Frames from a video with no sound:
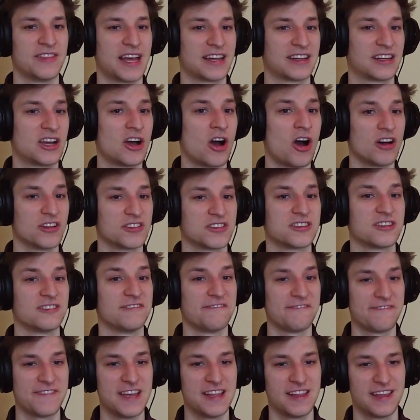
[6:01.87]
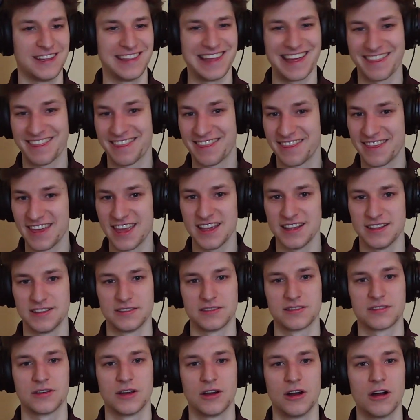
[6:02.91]
that constant feeling that
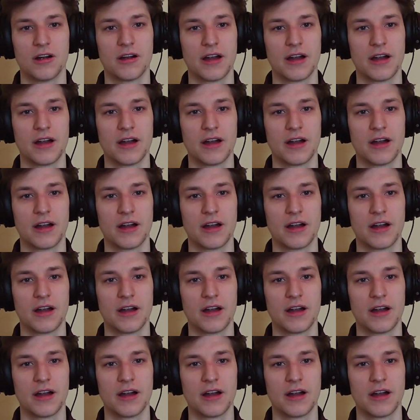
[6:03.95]
things are